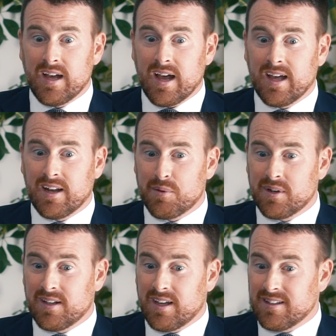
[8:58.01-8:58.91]
And I
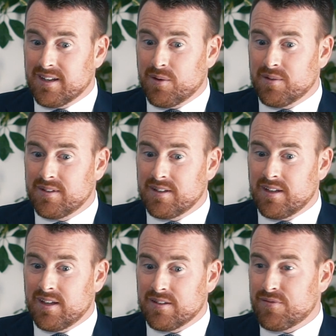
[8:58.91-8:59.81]
would,
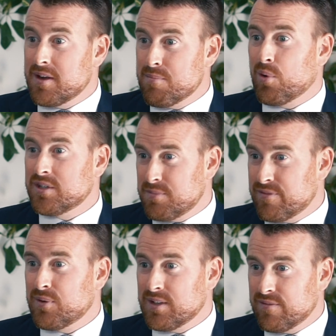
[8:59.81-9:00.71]
it's very important to
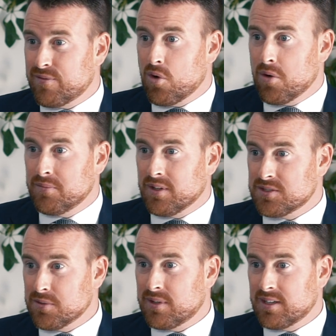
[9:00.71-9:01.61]
be fully informed on
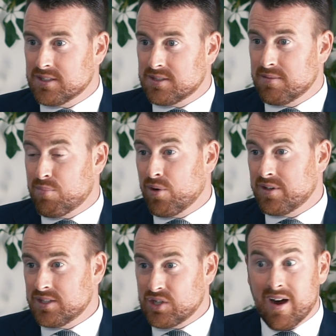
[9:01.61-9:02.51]
something as important as your